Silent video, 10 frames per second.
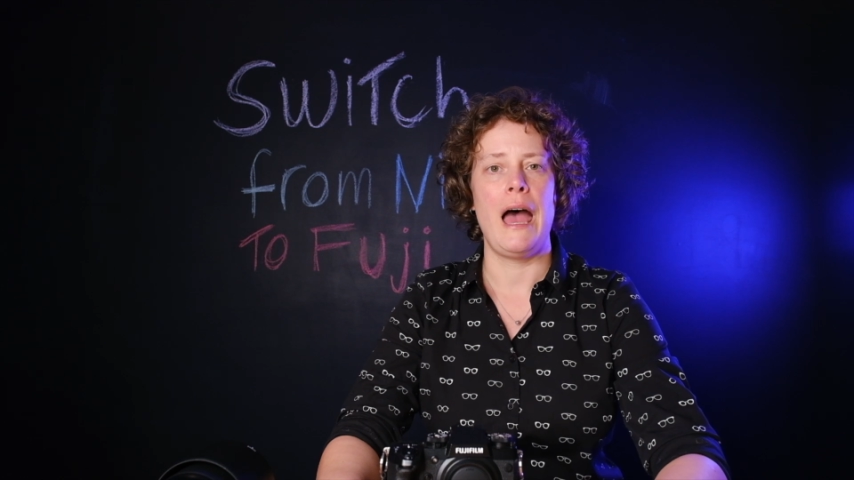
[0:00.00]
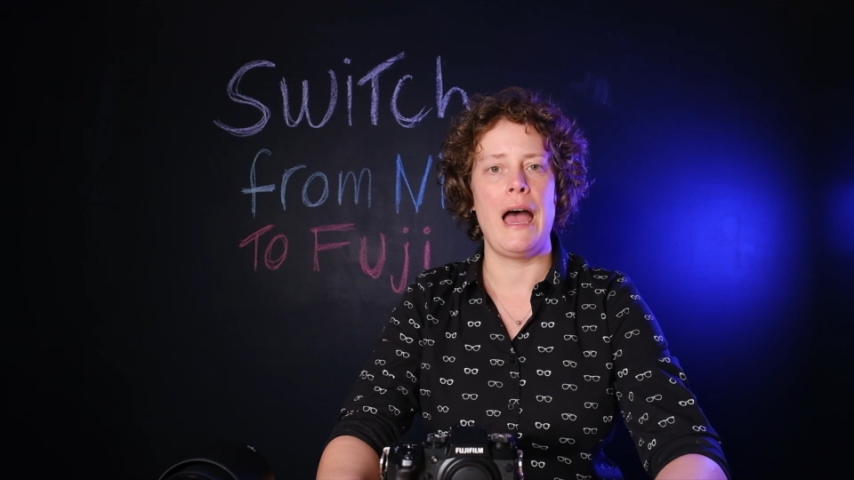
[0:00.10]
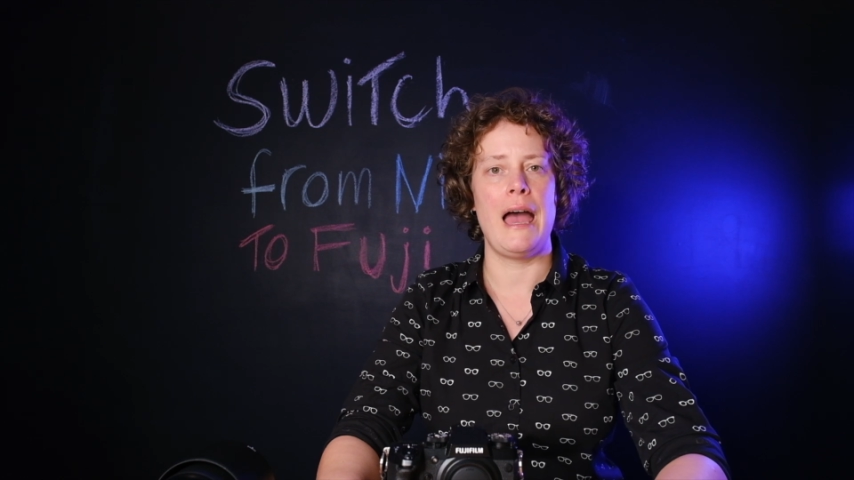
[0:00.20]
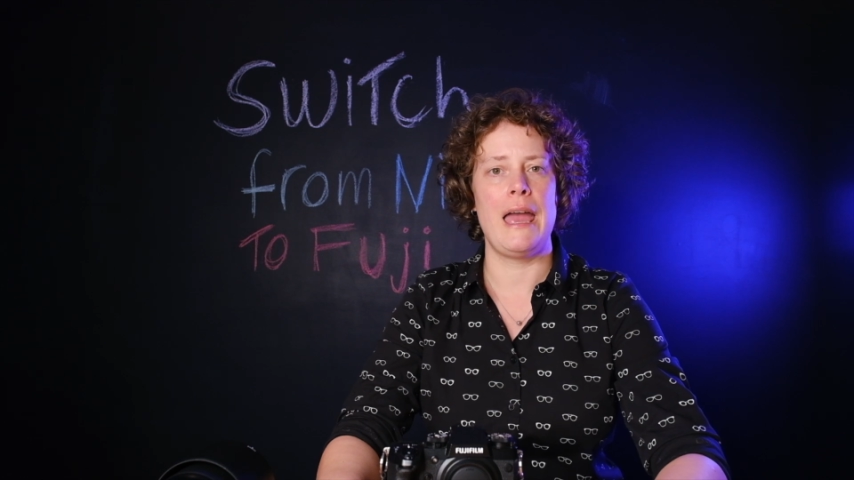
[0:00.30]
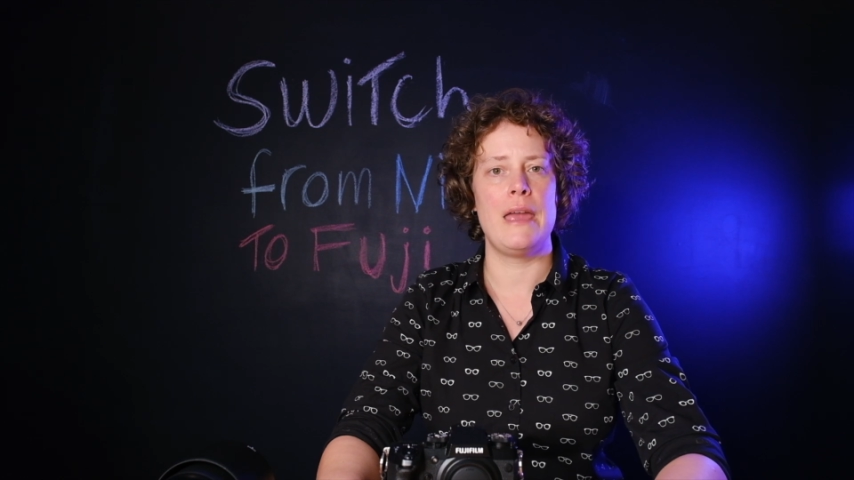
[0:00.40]

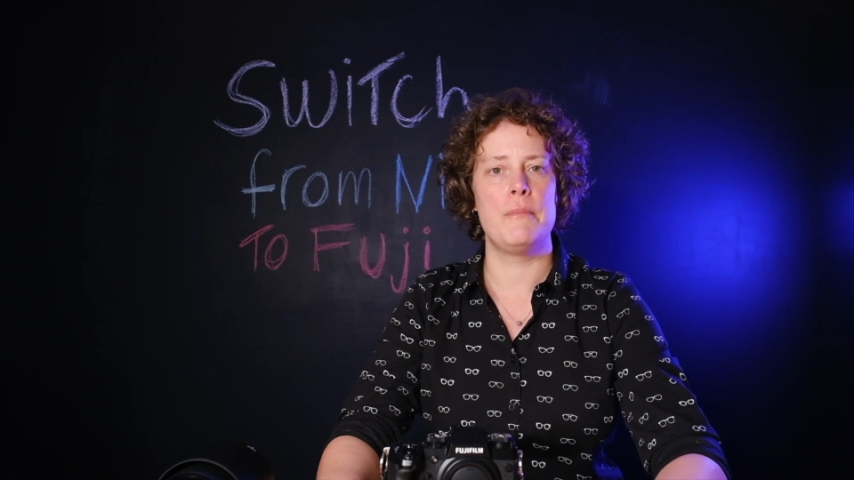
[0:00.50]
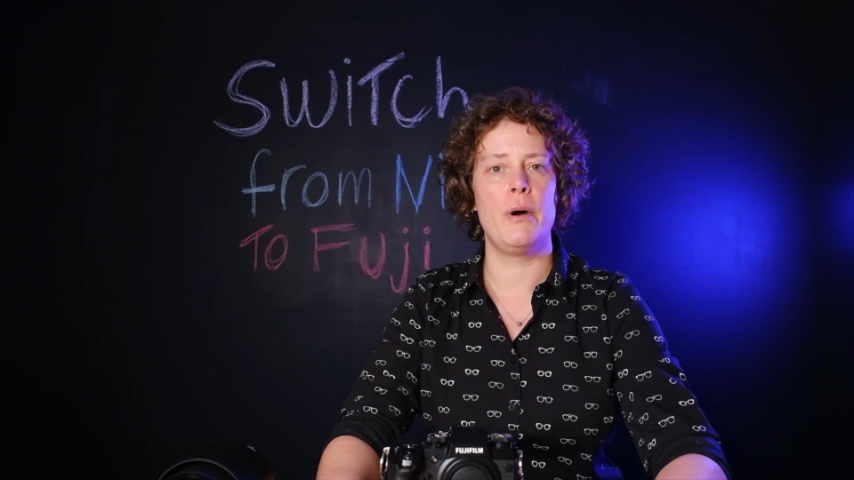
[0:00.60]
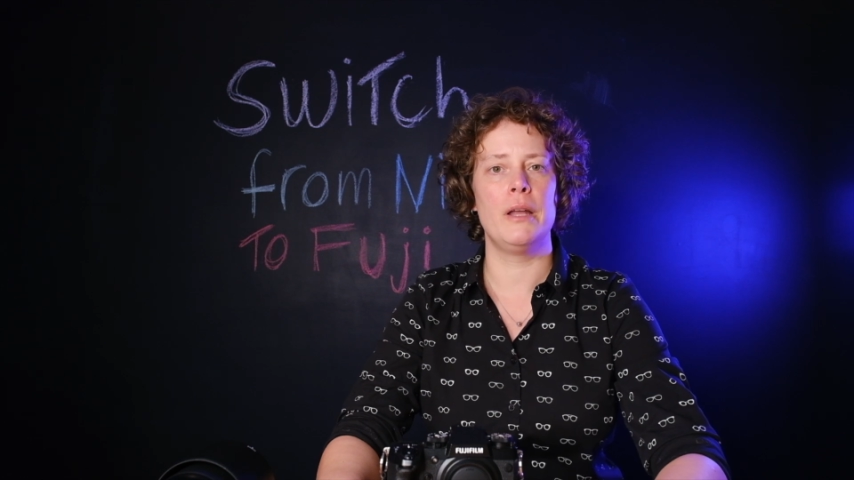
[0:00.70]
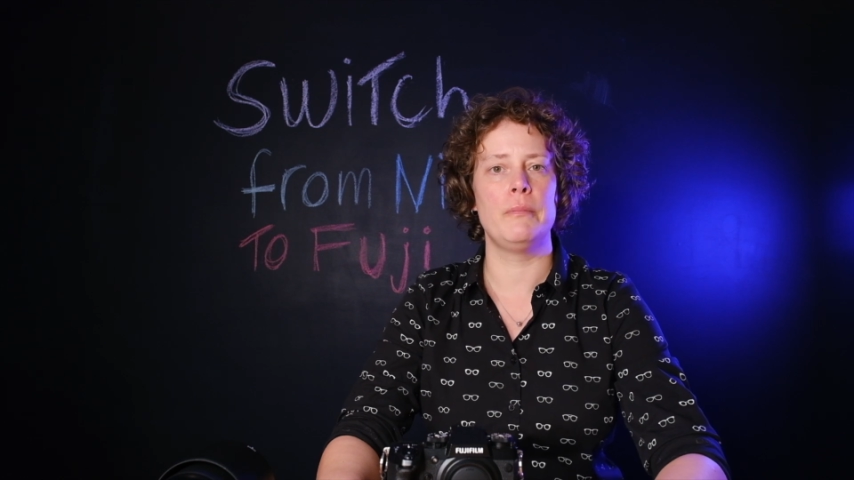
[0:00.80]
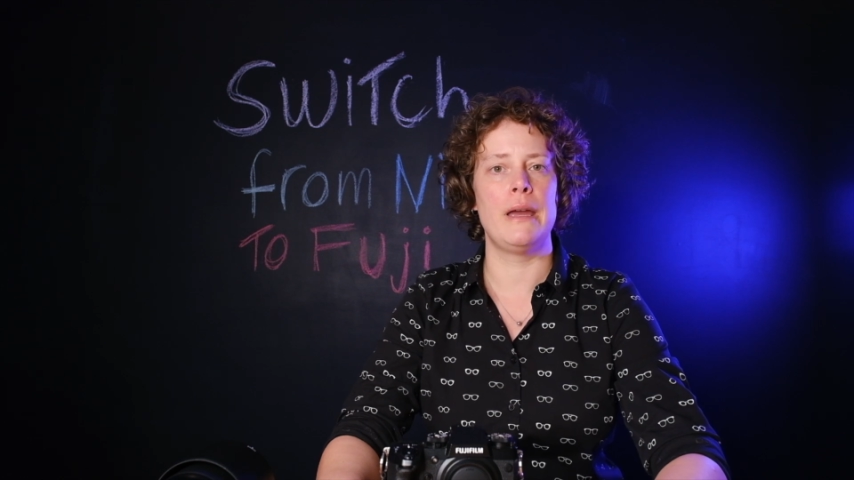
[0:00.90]
I
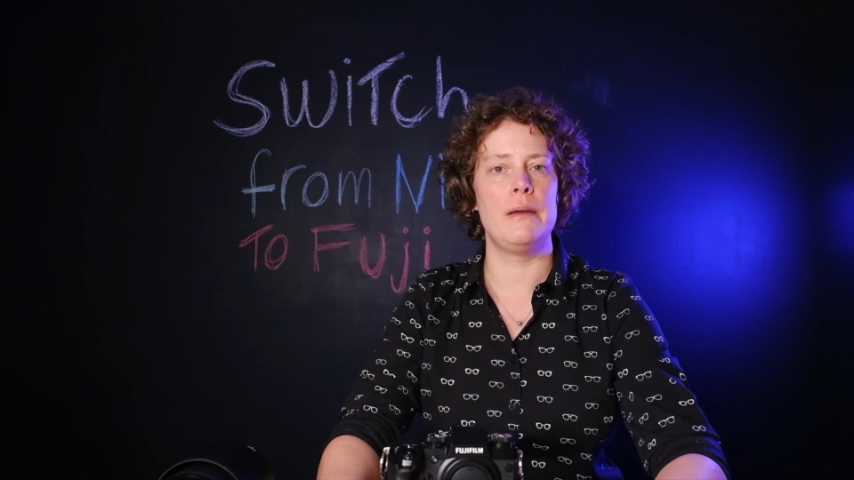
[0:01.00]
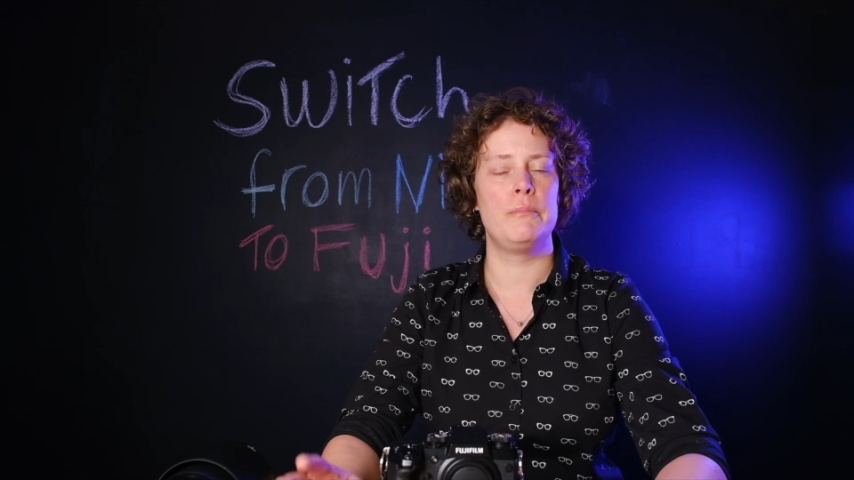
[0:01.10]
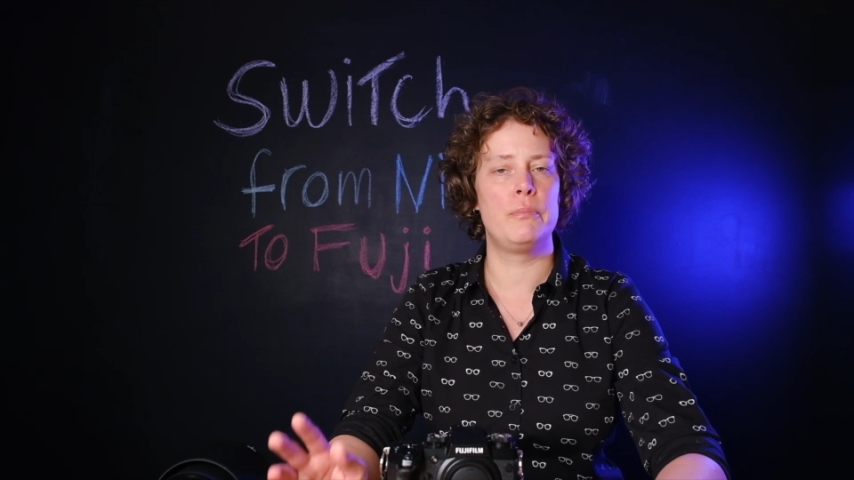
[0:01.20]
bought my